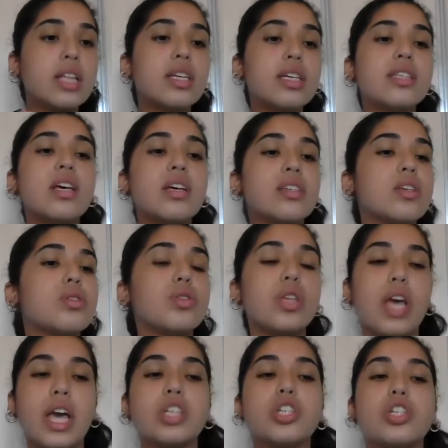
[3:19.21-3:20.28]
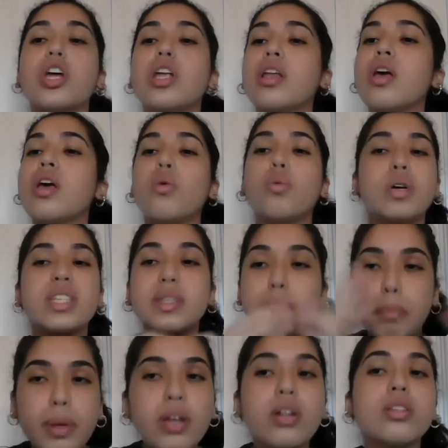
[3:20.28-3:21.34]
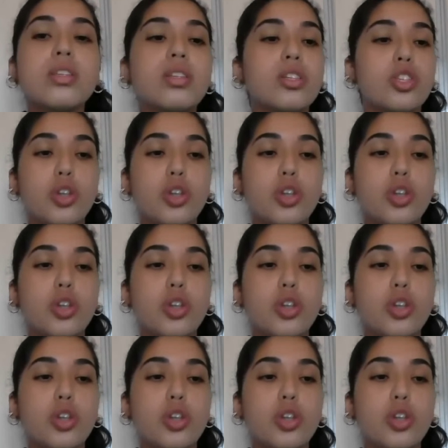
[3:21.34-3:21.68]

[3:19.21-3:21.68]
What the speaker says: This association was built